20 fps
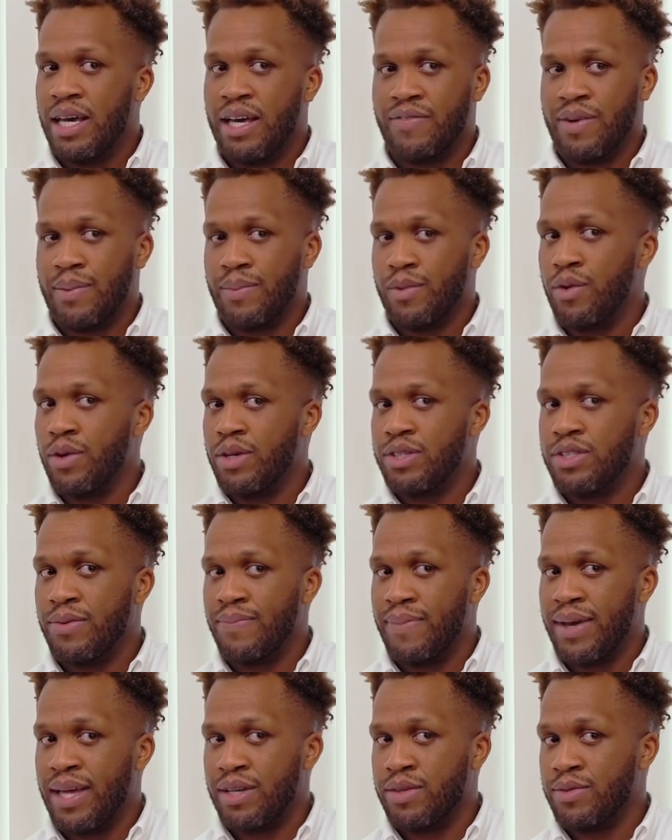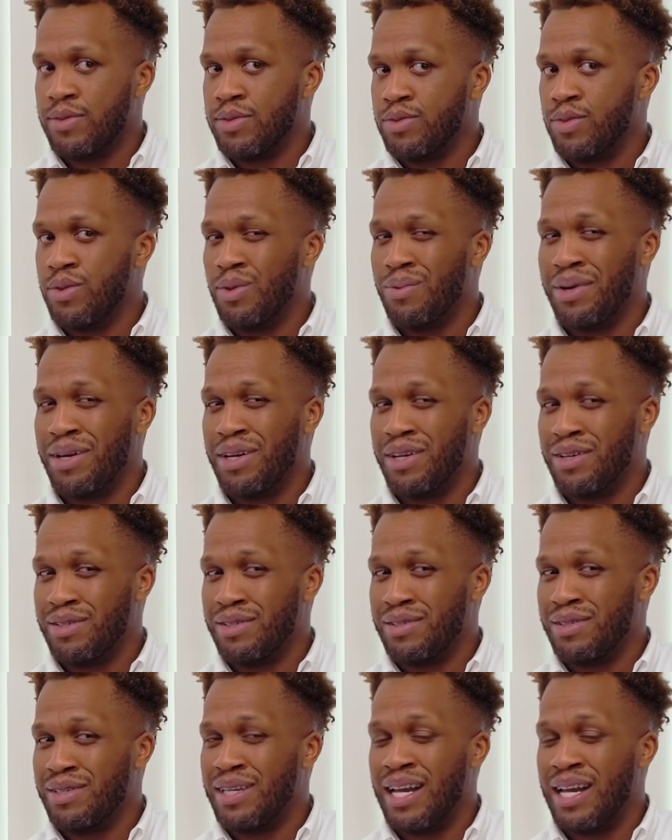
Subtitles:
If I'm going to medical school where you're